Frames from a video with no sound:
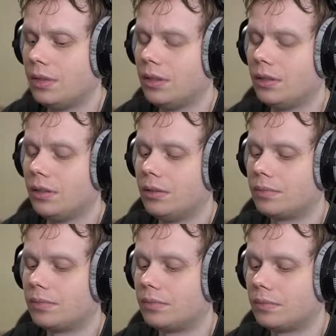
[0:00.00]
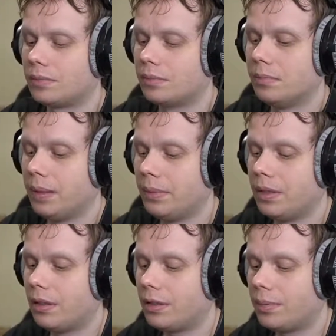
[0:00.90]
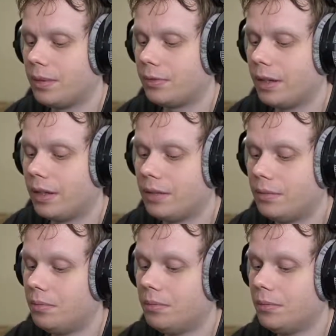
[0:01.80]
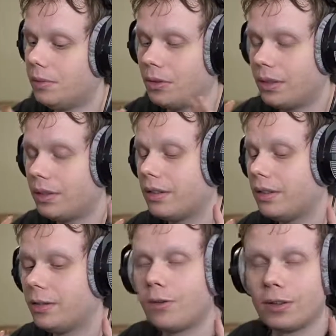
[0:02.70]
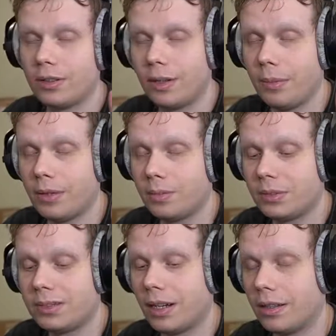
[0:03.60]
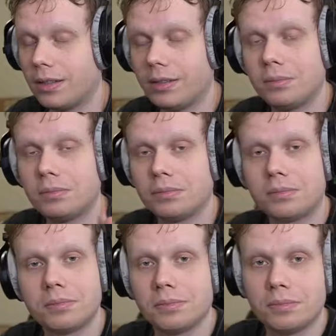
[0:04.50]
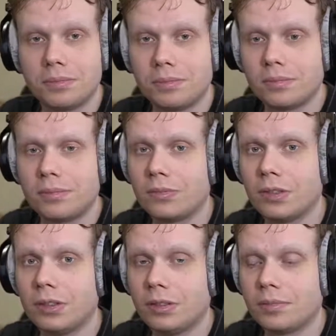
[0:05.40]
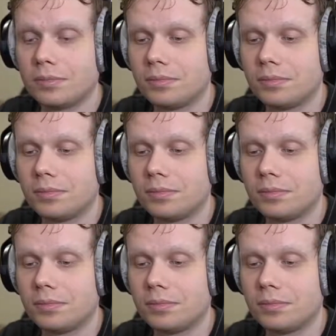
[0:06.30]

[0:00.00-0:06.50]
You know, maybe the Huntsman Red, the only thing they did wrong is they made them silent. You know.